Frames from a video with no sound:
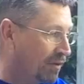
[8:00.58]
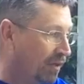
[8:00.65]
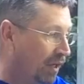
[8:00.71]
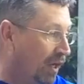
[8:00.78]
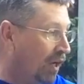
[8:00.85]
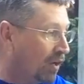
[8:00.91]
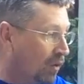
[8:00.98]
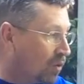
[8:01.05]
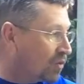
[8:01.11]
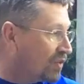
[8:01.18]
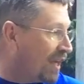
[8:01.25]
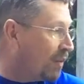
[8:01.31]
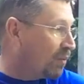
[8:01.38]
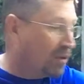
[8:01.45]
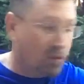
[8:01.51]
Of course,
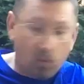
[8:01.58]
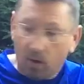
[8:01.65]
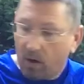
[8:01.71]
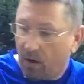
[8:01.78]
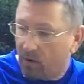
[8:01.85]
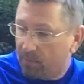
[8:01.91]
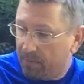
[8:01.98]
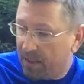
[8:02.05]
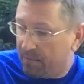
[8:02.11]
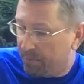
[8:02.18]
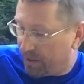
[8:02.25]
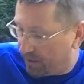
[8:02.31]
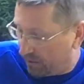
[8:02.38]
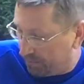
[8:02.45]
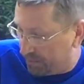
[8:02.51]
that will work on a mud
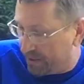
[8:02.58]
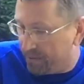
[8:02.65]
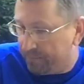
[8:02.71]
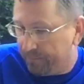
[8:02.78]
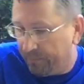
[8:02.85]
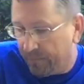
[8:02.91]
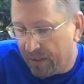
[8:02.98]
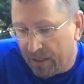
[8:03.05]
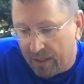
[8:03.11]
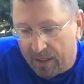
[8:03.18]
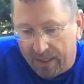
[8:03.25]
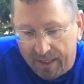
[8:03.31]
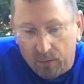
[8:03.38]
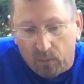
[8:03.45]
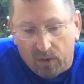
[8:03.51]
puddle, but
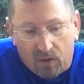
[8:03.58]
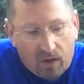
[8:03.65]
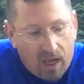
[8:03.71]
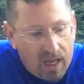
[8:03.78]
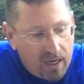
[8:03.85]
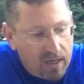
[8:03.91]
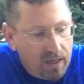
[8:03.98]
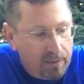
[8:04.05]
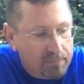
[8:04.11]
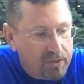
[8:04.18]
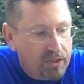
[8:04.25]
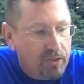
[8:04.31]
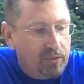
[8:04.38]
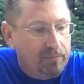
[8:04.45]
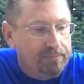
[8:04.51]
it will clog up
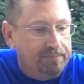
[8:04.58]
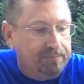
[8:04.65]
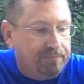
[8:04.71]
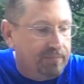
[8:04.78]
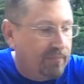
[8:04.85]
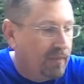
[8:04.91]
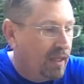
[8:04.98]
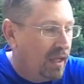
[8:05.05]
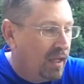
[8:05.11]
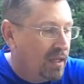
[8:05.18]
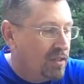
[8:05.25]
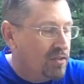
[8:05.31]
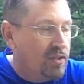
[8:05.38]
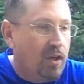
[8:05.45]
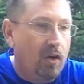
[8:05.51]
too.
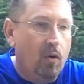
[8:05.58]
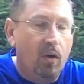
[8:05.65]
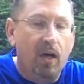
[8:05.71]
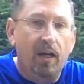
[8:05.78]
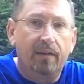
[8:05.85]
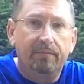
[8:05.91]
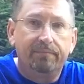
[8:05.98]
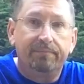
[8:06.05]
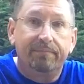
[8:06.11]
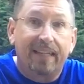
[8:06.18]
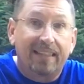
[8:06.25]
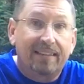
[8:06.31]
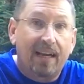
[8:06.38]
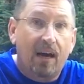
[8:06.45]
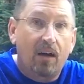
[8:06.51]
So
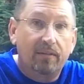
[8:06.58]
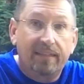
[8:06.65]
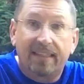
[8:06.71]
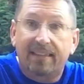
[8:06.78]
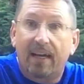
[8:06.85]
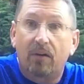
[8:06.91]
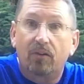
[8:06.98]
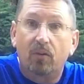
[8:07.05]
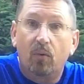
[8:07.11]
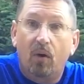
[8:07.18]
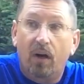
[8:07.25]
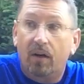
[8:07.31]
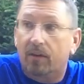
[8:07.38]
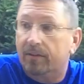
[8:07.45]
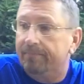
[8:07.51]
that's how I do
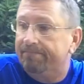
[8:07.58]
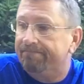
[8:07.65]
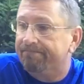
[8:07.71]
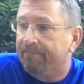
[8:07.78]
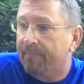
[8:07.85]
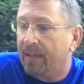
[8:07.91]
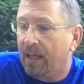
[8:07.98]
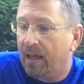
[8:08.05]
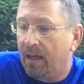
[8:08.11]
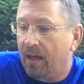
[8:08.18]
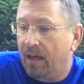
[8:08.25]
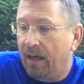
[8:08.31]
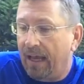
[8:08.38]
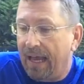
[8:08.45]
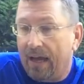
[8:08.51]
water
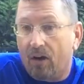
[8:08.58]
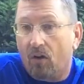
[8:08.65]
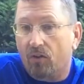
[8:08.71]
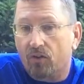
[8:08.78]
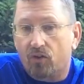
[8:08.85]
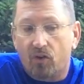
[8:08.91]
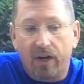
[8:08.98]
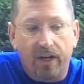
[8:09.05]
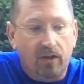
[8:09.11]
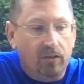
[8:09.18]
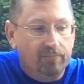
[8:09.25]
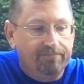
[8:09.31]
out on the trail.